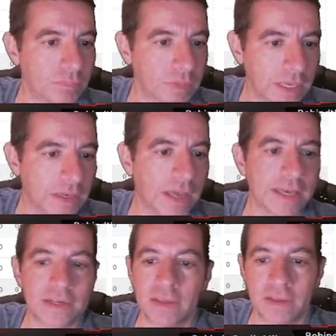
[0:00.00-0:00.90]
At
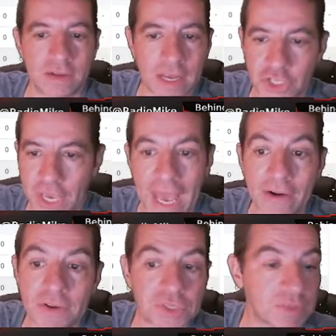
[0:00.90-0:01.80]
9, Najee
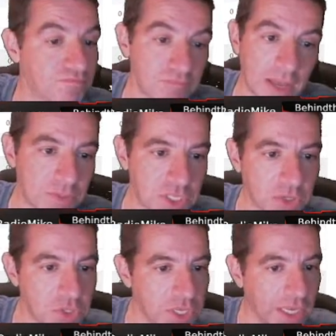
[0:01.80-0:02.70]
Harris, I'm
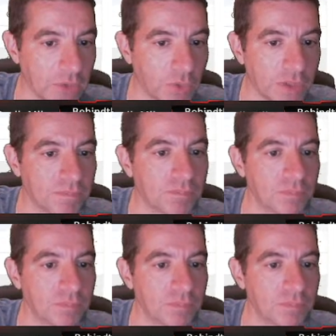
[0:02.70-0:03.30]
still sticking with him